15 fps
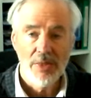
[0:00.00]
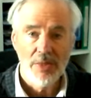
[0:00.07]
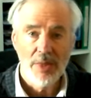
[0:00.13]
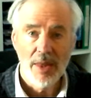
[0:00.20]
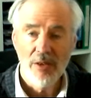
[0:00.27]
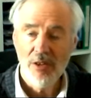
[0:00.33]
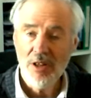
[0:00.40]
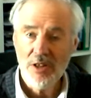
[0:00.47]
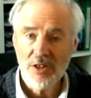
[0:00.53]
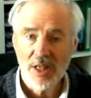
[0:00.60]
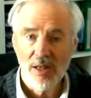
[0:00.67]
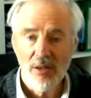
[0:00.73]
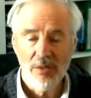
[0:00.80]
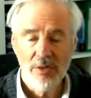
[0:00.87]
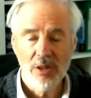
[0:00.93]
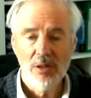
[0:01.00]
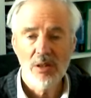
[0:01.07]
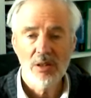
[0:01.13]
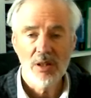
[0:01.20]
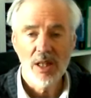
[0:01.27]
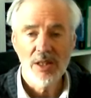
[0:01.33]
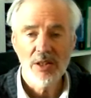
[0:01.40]
There is, however,
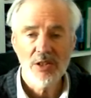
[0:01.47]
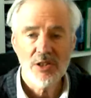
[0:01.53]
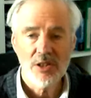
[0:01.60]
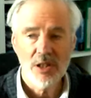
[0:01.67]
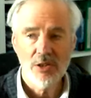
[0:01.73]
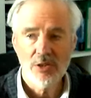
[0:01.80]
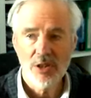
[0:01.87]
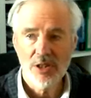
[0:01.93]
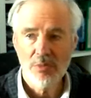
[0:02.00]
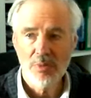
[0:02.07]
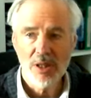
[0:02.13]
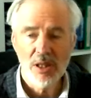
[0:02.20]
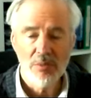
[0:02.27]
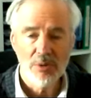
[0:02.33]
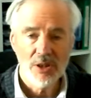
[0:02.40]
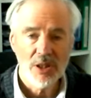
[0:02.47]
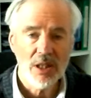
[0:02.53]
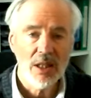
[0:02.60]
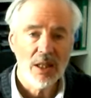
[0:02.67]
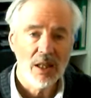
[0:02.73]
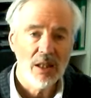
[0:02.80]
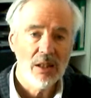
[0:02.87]
and this interests me in
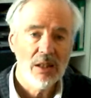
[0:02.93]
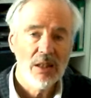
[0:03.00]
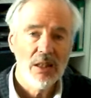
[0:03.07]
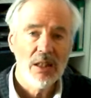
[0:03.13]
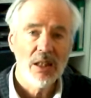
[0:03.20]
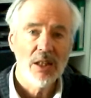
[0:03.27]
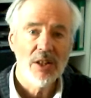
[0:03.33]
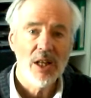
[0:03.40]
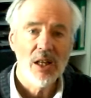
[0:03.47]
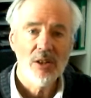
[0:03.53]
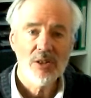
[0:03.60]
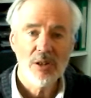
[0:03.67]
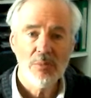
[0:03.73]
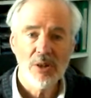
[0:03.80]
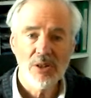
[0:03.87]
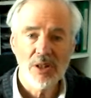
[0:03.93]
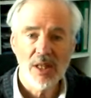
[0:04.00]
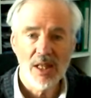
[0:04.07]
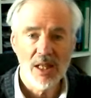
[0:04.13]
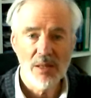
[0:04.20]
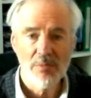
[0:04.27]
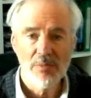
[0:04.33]
particular, an ultimate
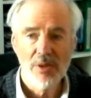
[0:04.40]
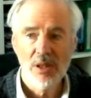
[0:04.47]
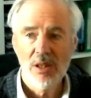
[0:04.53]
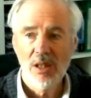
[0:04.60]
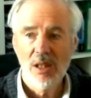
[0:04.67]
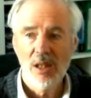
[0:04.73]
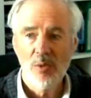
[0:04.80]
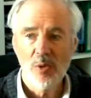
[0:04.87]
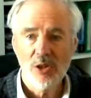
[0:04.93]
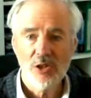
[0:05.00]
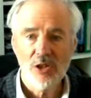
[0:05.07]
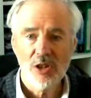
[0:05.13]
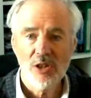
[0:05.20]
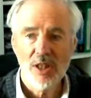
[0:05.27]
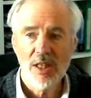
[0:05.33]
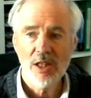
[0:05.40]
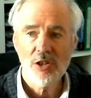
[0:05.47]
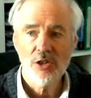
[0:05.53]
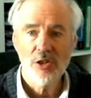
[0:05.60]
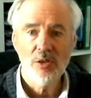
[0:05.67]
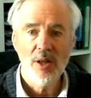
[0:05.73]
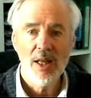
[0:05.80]
aim, which
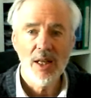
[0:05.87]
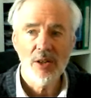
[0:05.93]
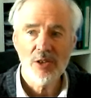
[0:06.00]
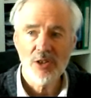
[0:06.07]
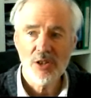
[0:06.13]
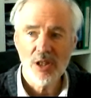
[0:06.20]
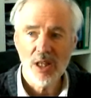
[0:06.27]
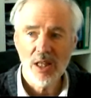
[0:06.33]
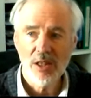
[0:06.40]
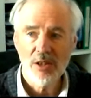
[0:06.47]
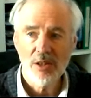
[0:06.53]
takes you outside